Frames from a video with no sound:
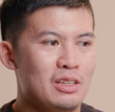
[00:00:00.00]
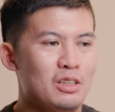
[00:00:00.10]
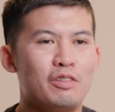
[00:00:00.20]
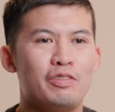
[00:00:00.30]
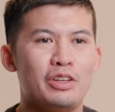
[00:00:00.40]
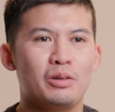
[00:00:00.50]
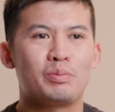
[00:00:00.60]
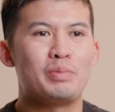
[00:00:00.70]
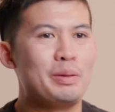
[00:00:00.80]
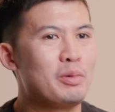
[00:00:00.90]
you feel
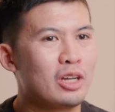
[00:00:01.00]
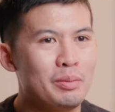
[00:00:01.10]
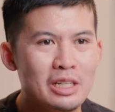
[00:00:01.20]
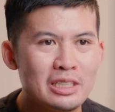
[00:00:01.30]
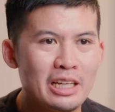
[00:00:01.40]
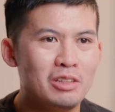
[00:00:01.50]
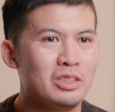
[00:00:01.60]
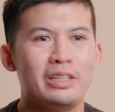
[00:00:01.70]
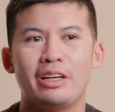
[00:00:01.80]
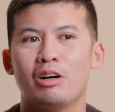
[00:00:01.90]
people can be
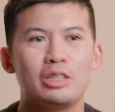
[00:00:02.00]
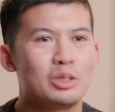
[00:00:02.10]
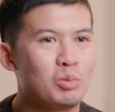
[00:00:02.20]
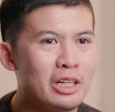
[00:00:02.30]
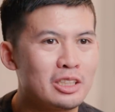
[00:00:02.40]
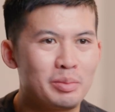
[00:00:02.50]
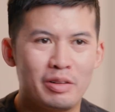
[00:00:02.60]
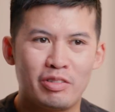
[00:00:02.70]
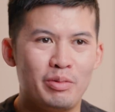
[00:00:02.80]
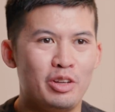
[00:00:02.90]
salesy, they always want
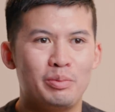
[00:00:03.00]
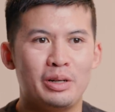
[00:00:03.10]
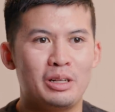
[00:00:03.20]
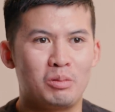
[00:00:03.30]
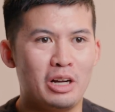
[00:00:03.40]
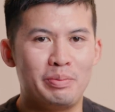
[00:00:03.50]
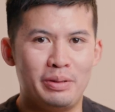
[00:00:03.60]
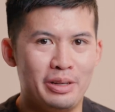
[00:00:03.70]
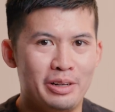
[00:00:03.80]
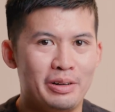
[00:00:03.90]
something from you, but in
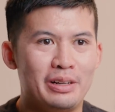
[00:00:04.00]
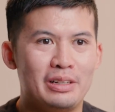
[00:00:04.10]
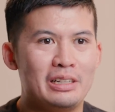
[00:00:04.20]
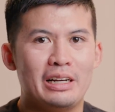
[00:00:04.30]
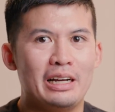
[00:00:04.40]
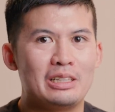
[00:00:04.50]
YPO, I, I